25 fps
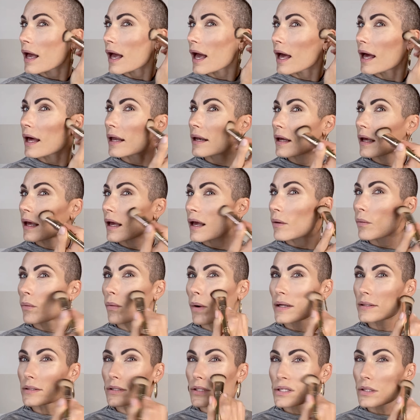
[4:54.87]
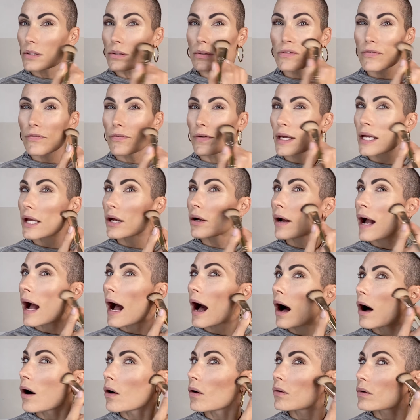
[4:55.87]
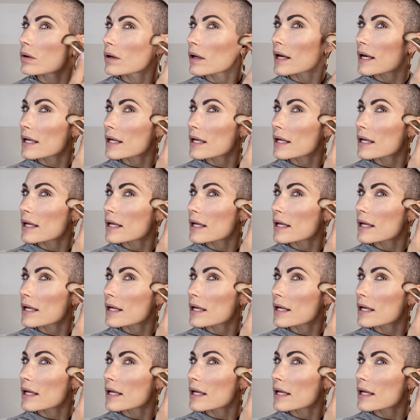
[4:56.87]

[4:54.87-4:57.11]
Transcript: And once you figure out,